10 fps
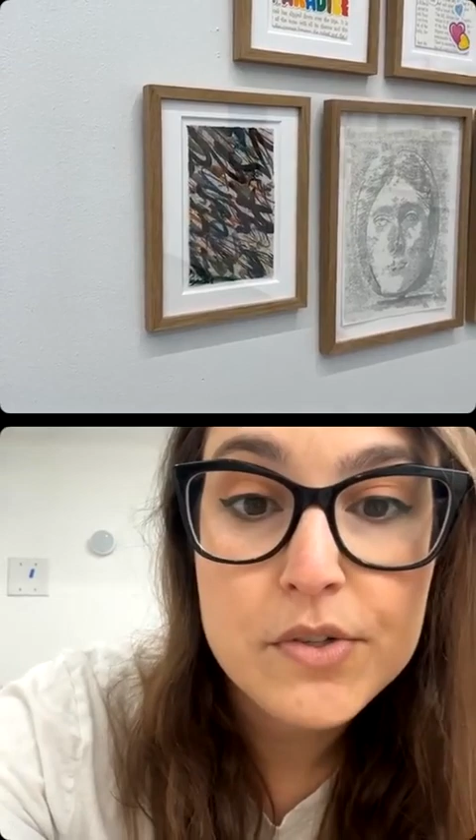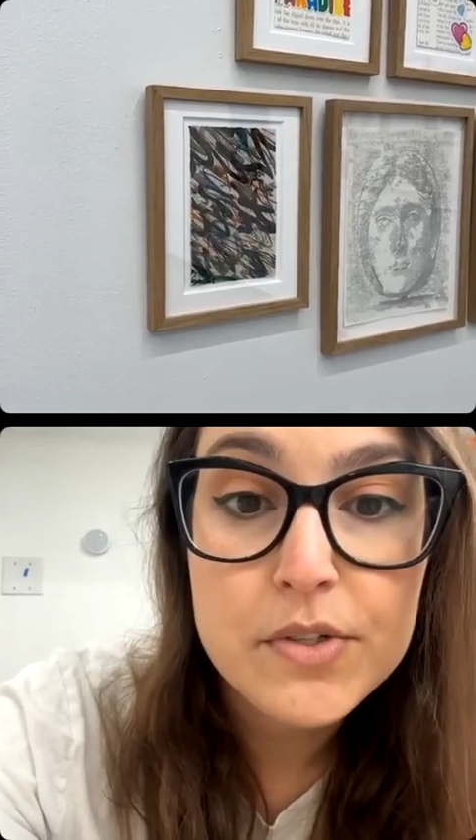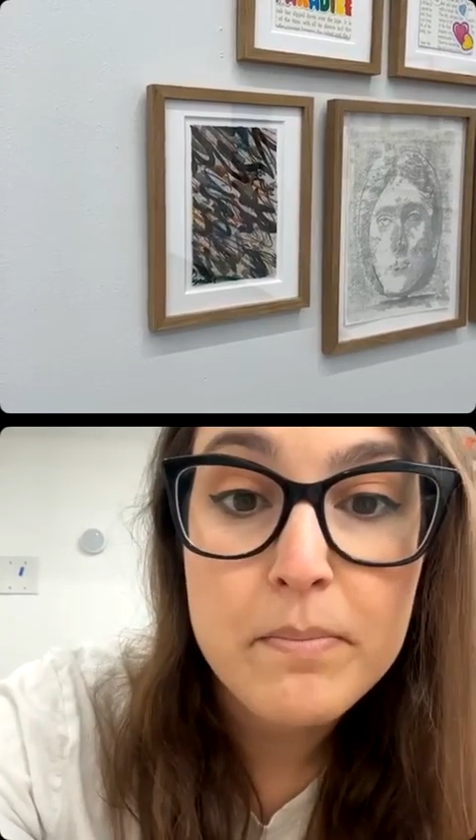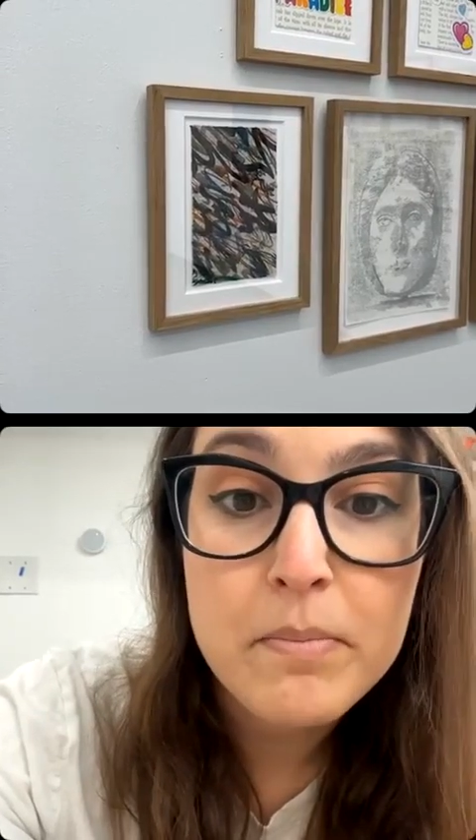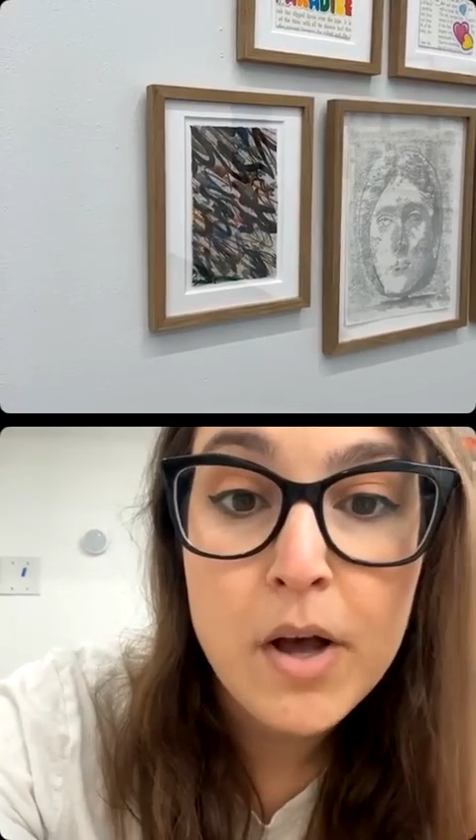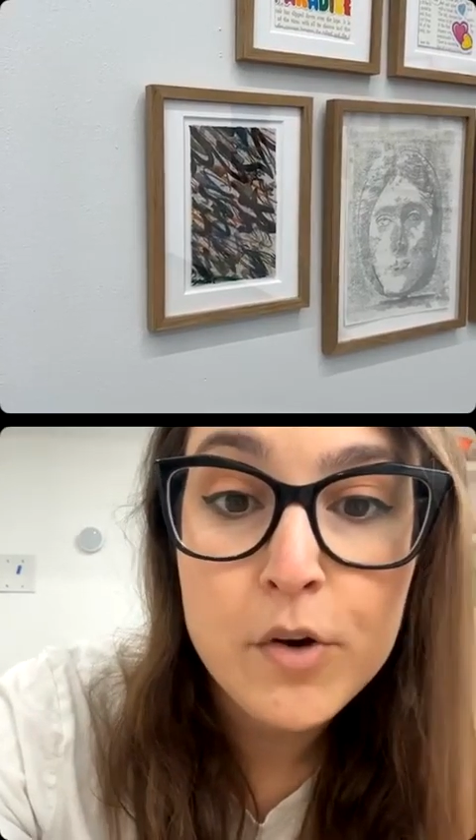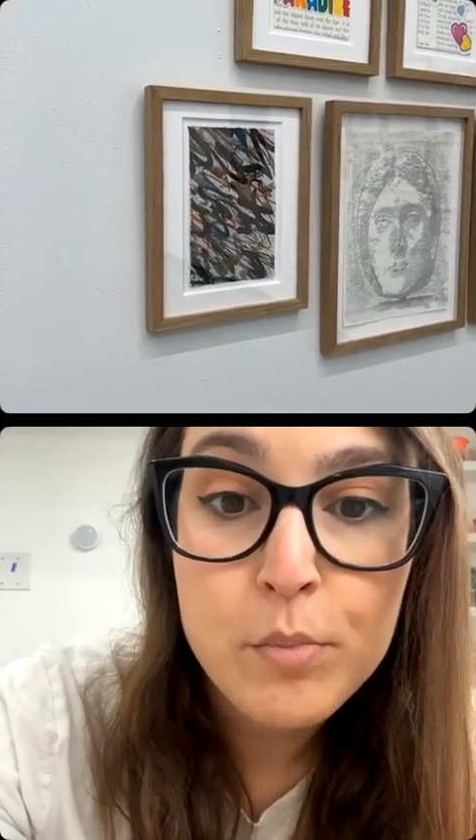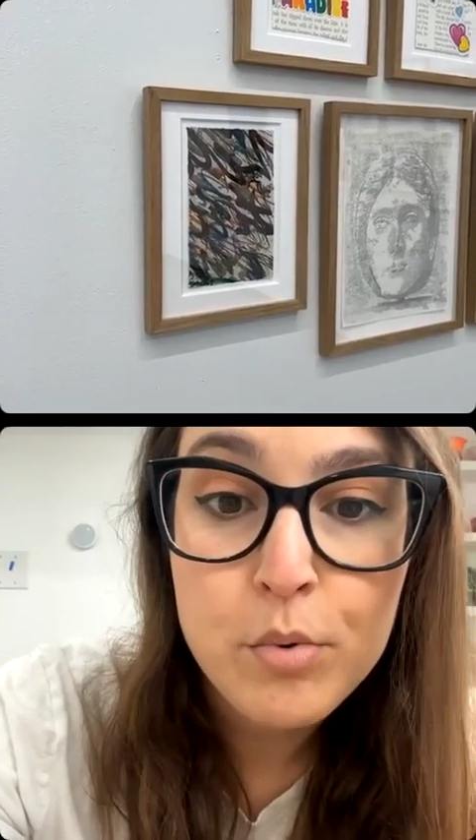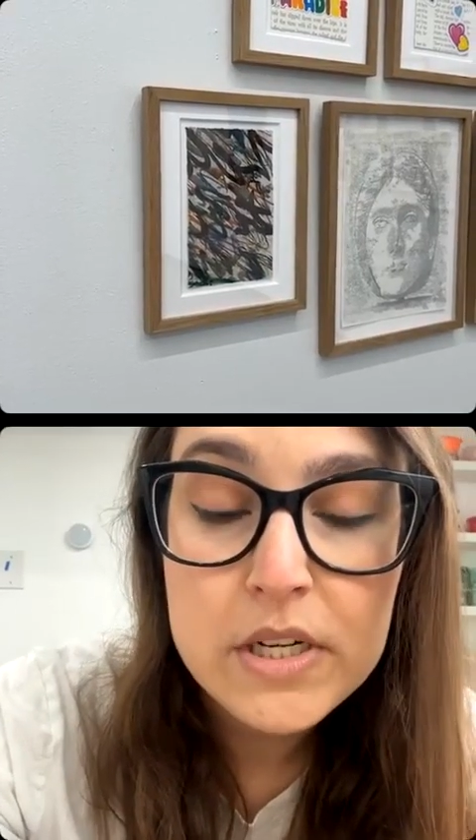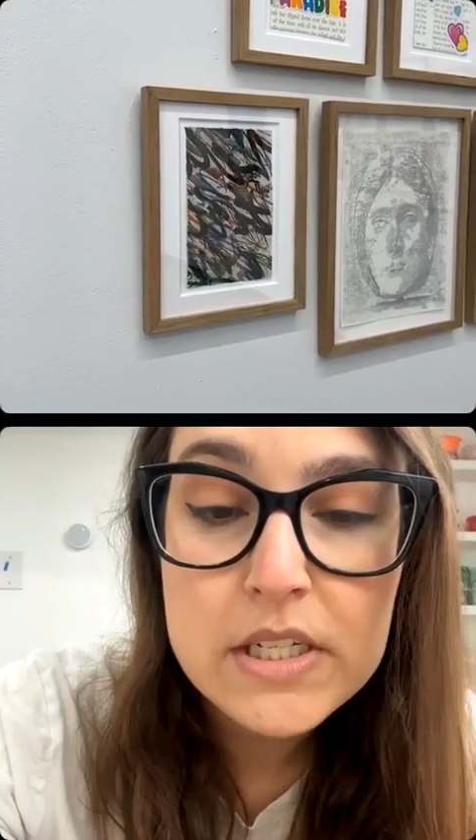some mono
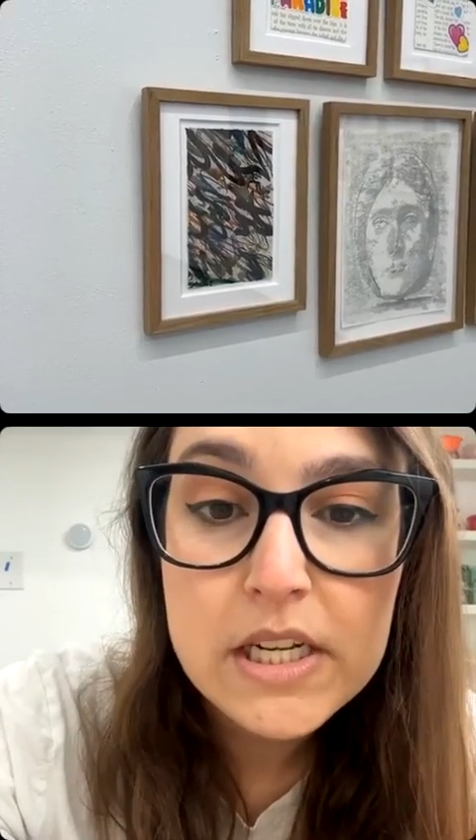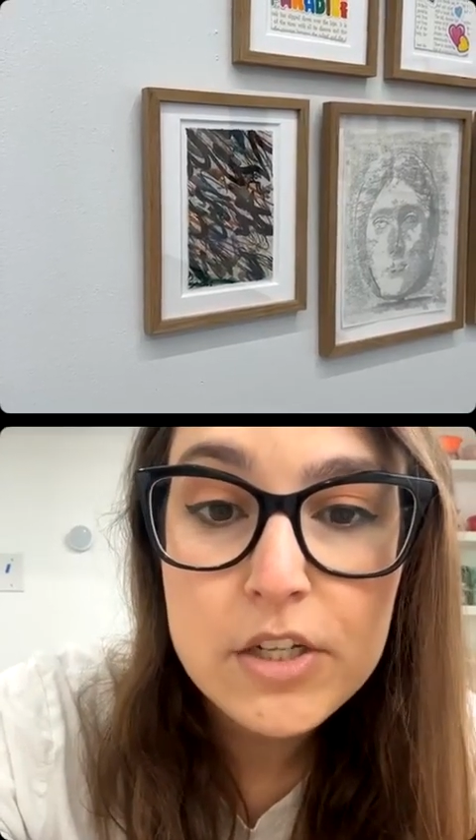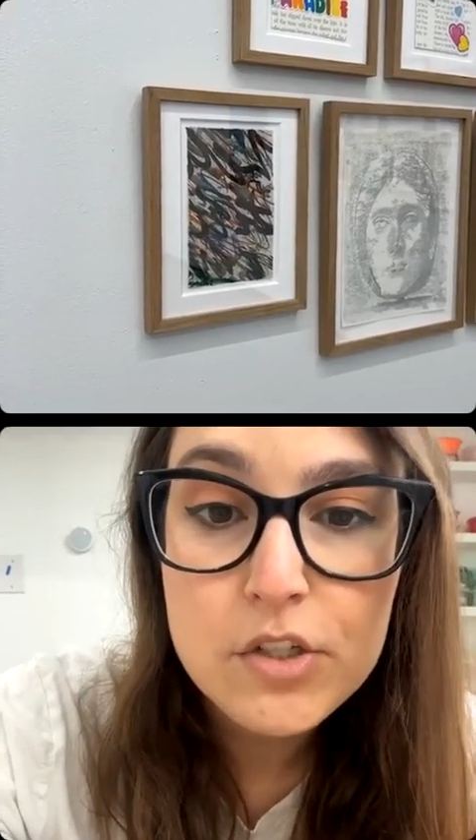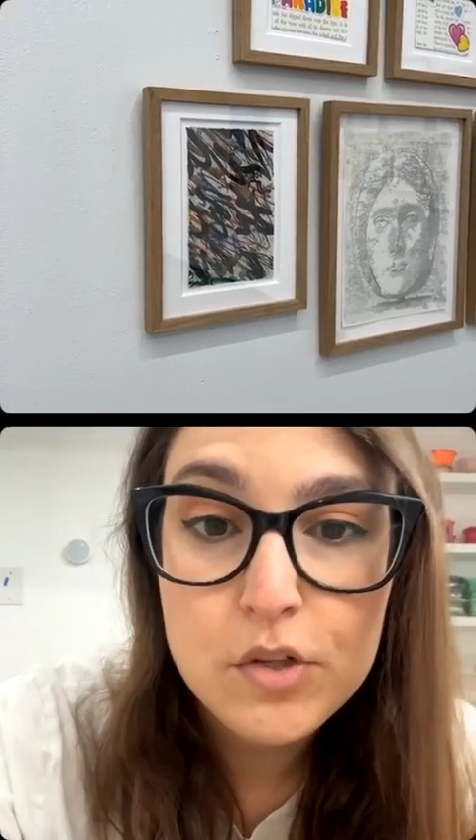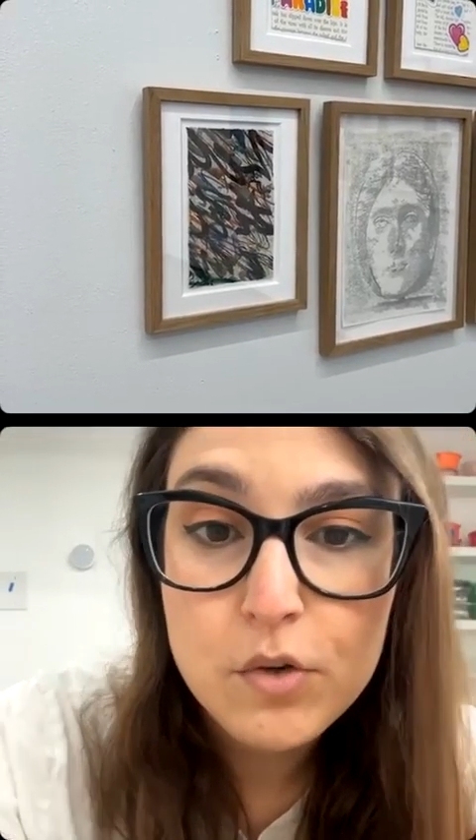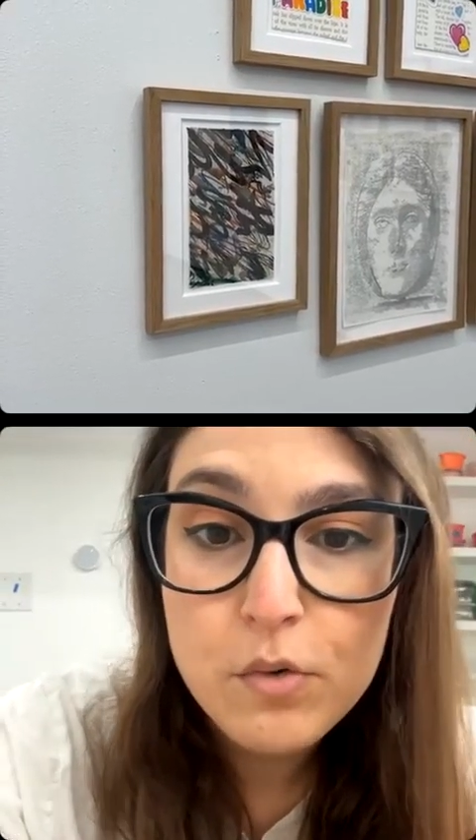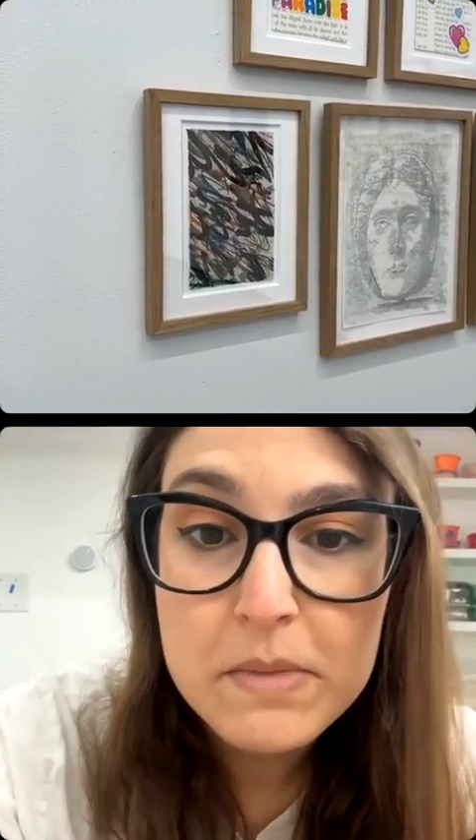printing too,